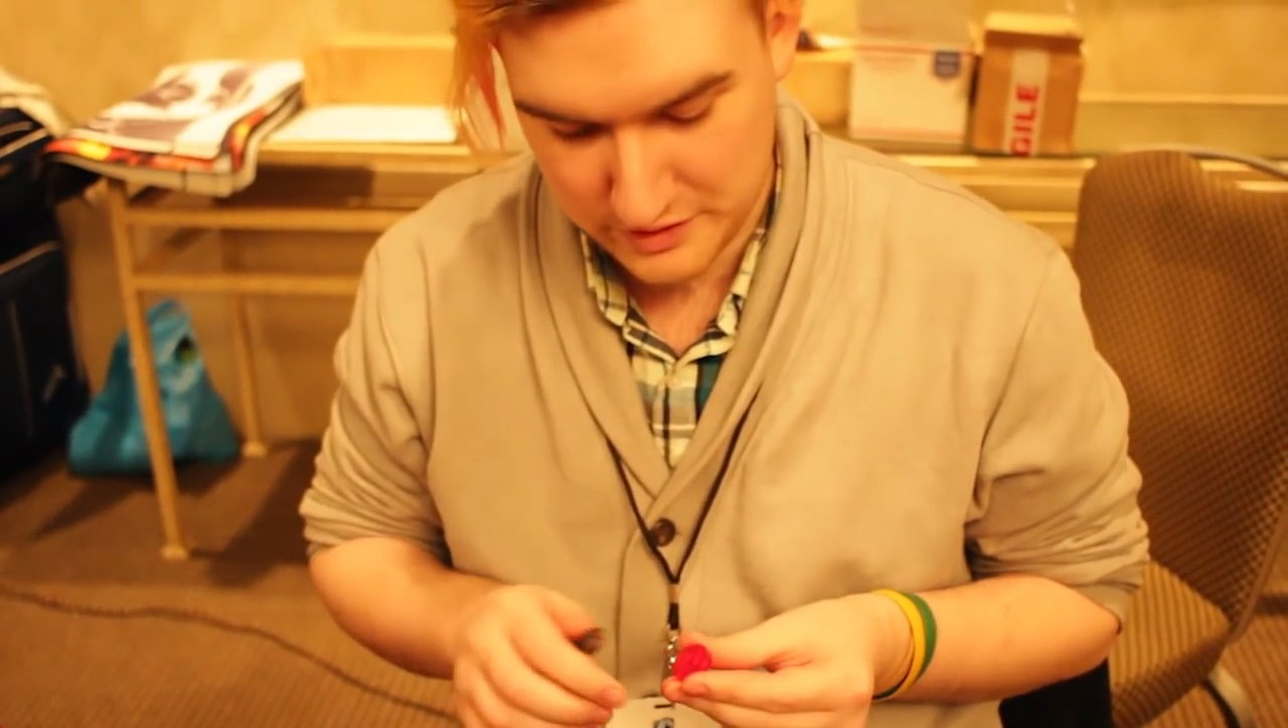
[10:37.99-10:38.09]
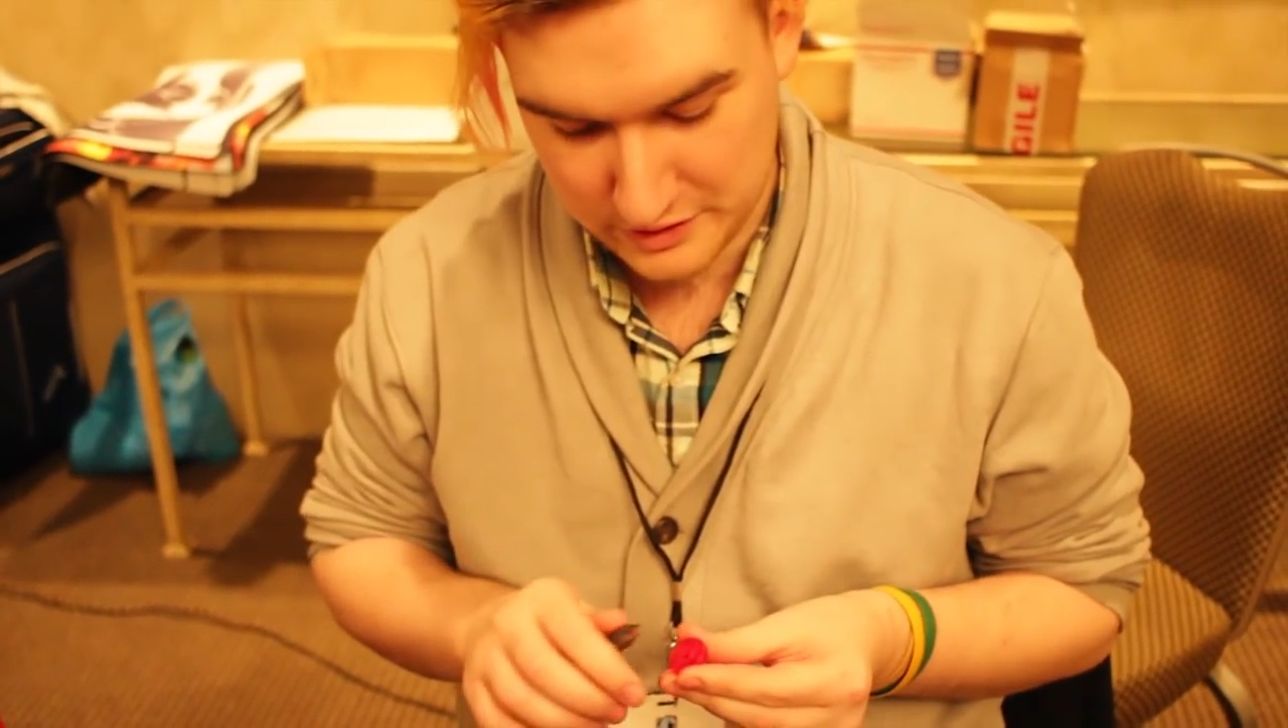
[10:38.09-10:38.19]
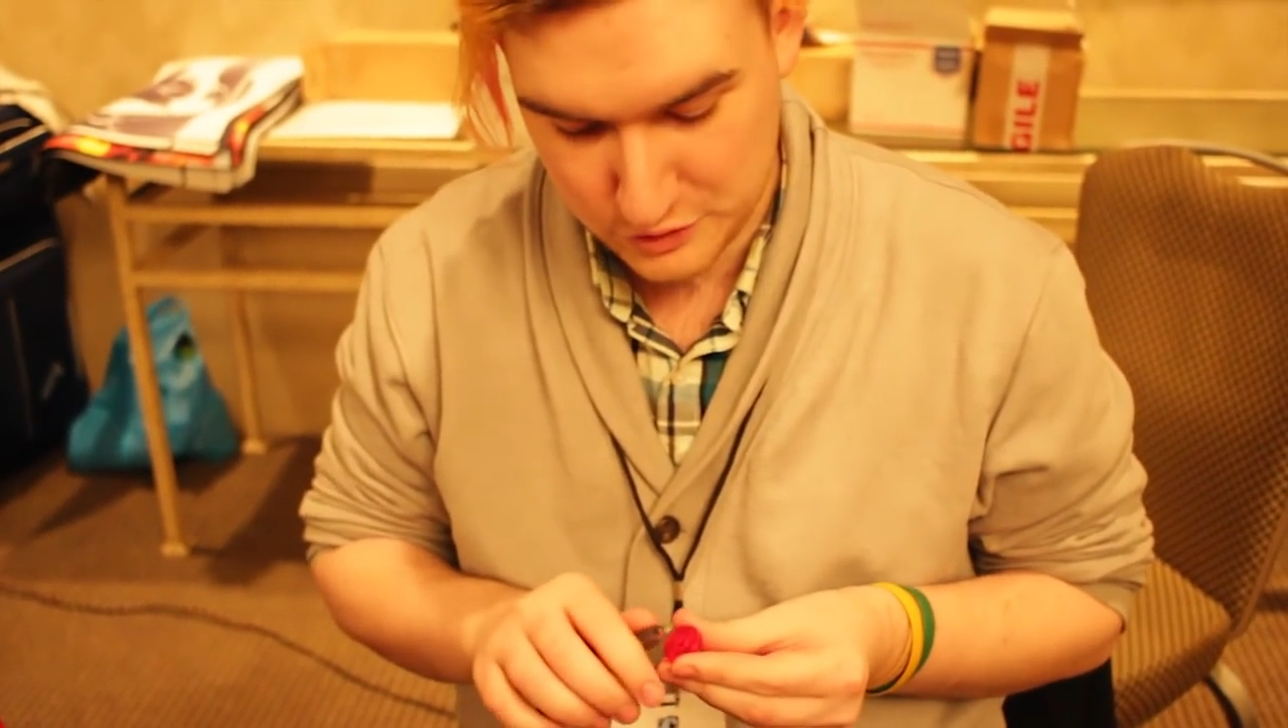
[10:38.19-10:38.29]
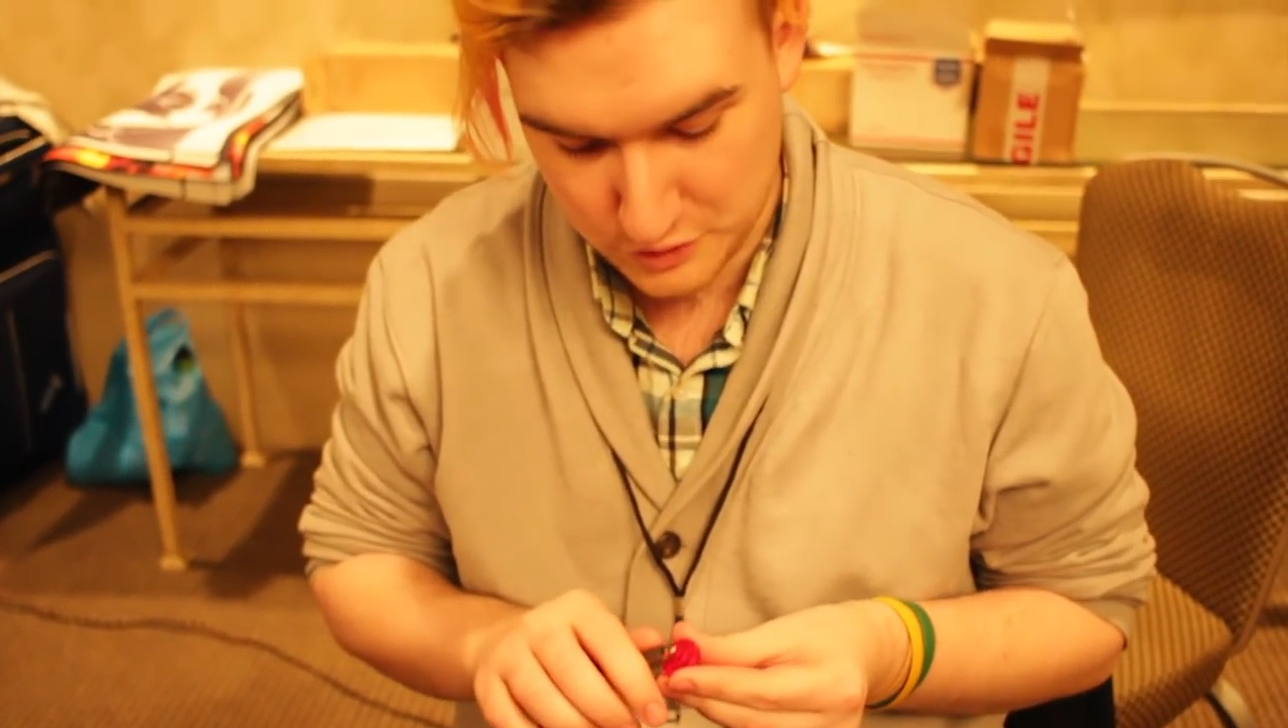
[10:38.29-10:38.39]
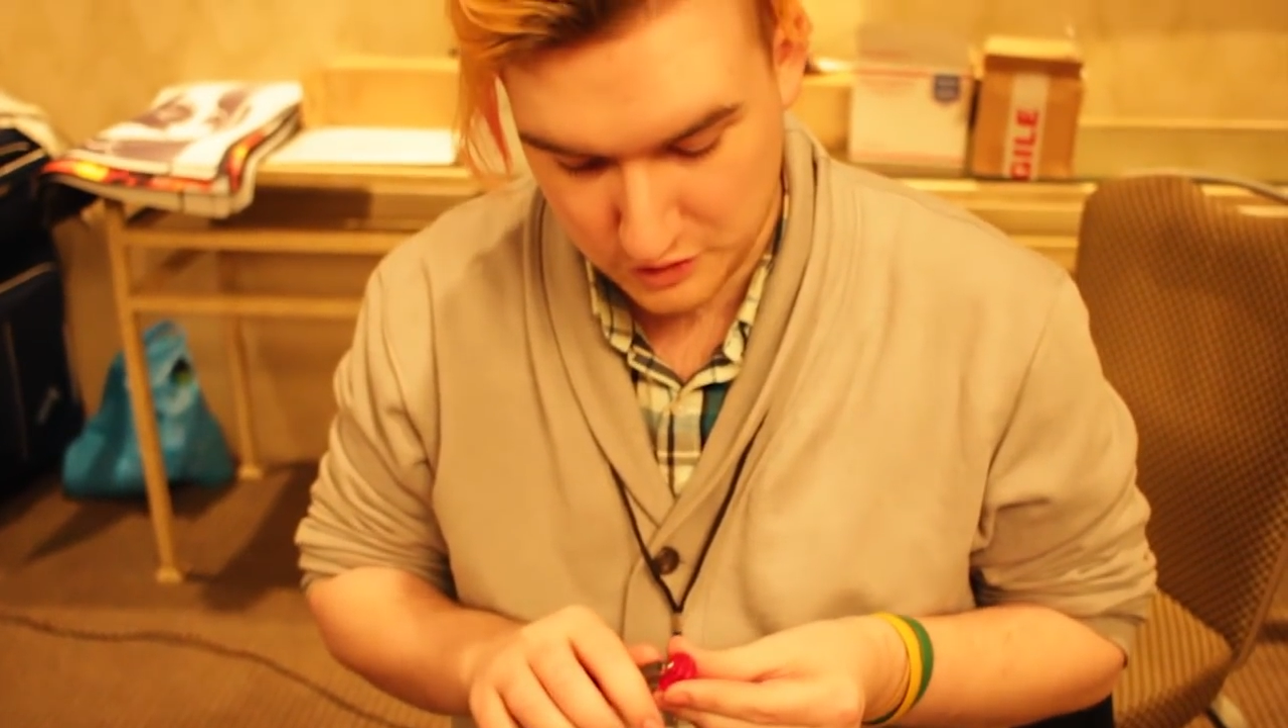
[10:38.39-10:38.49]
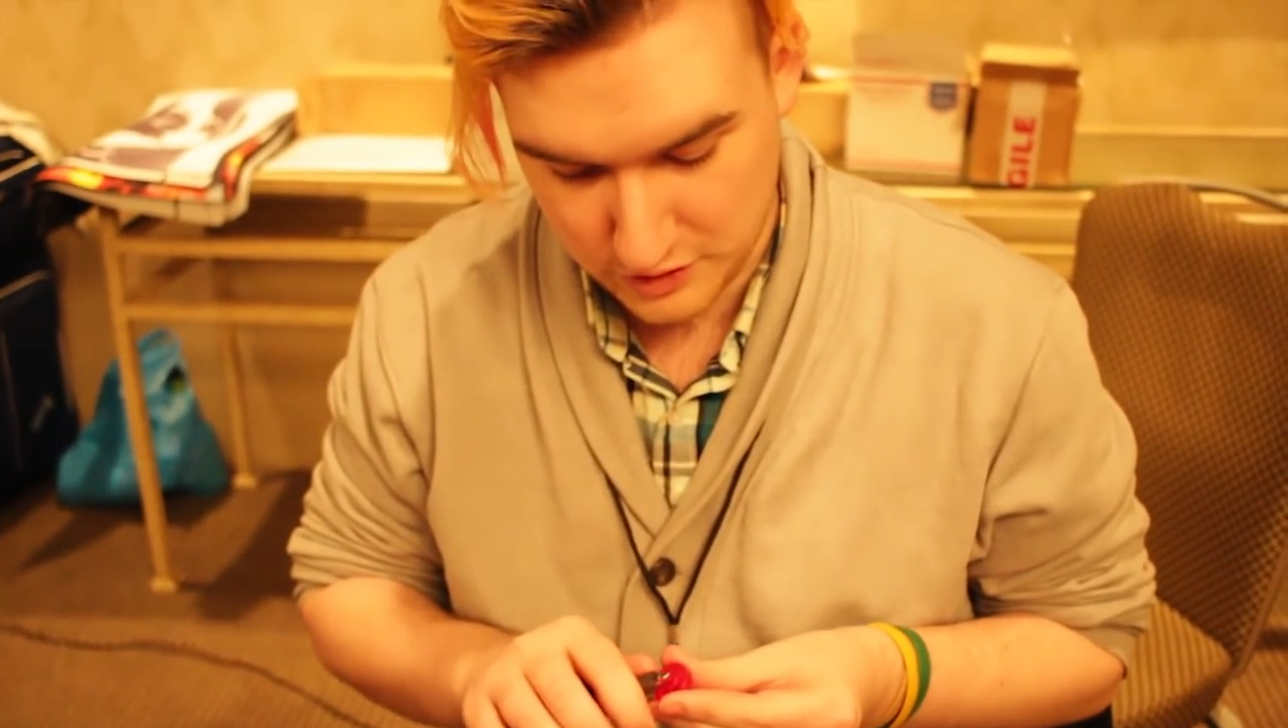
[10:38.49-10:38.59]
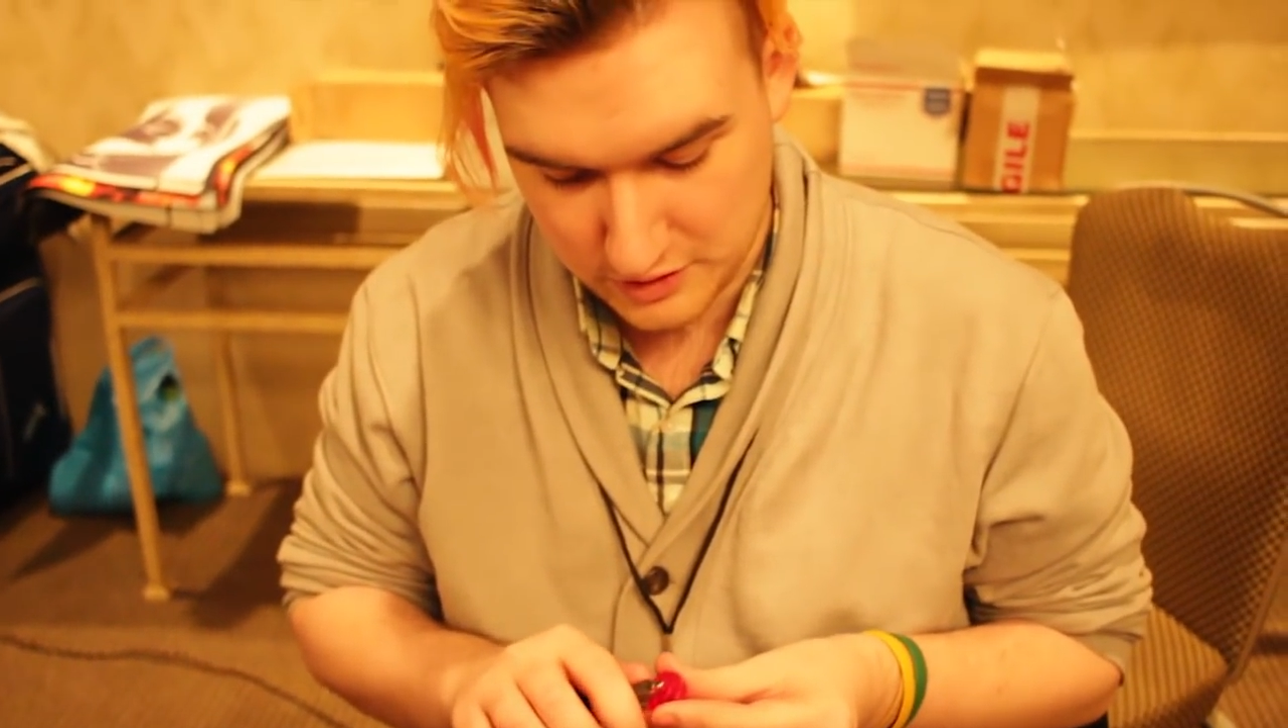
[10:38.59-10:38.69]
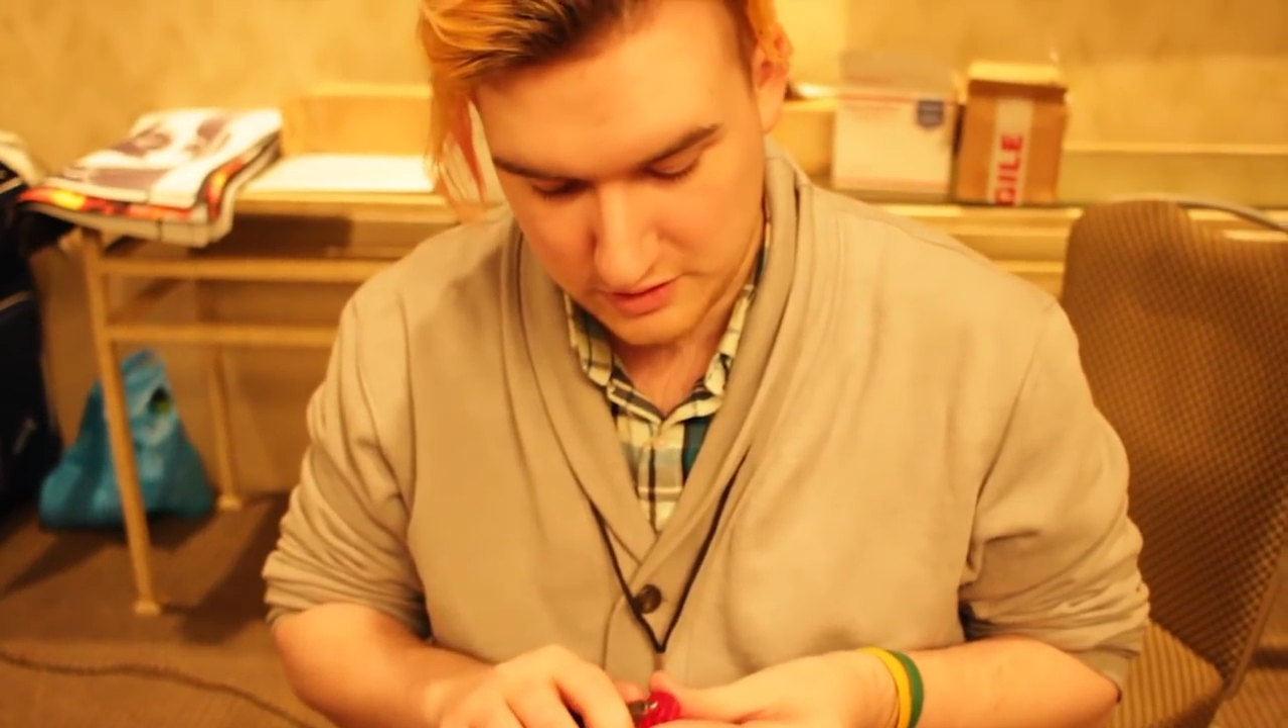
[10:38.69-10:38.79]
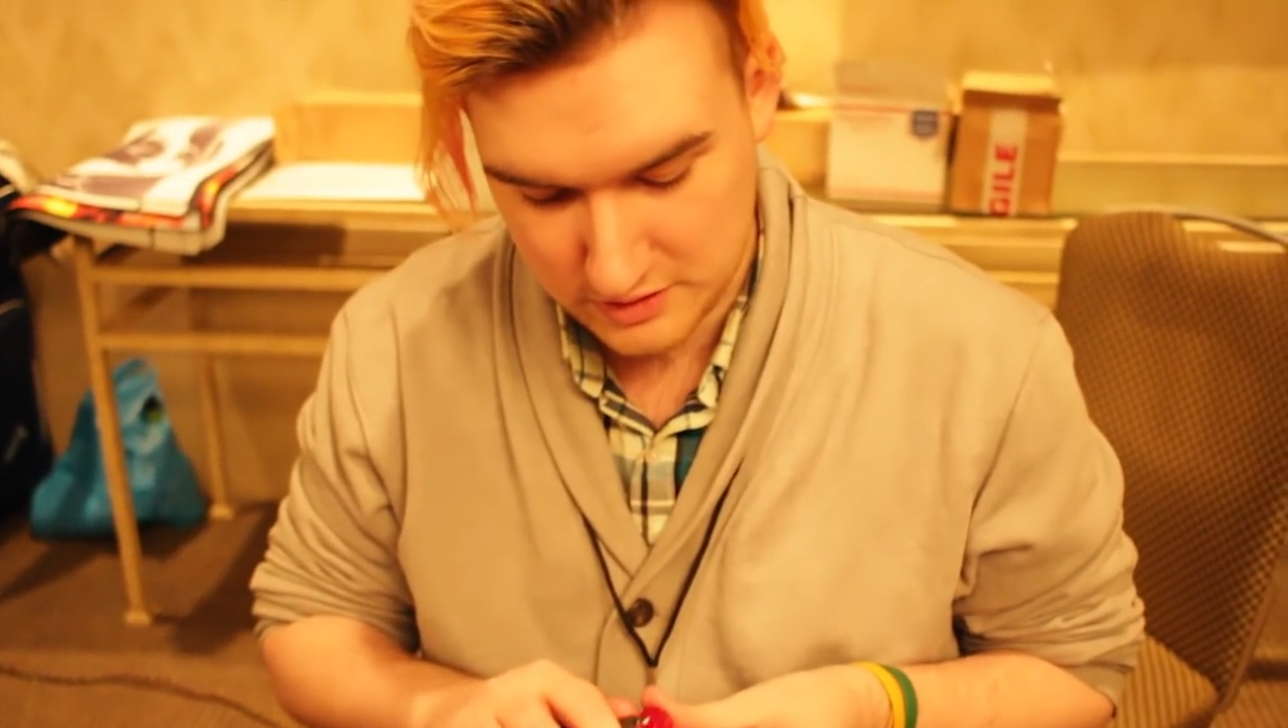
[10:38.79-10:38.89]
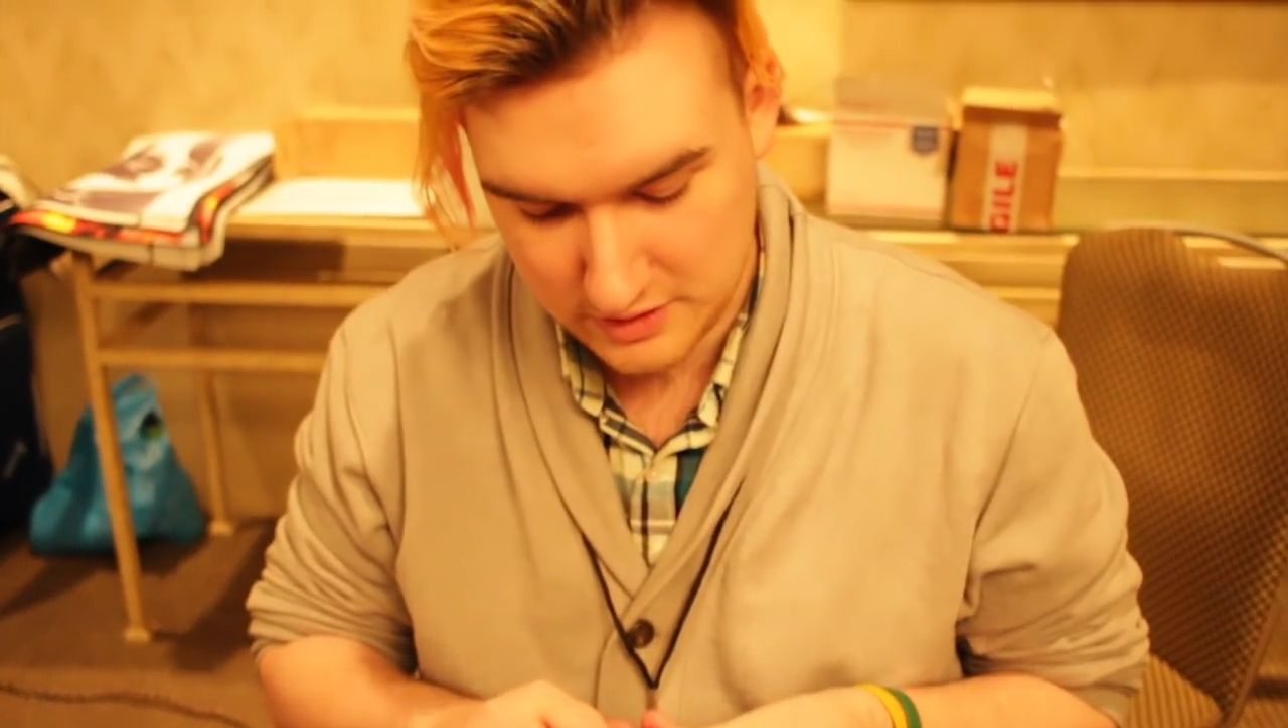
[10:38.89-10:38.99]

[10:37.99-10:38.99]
controller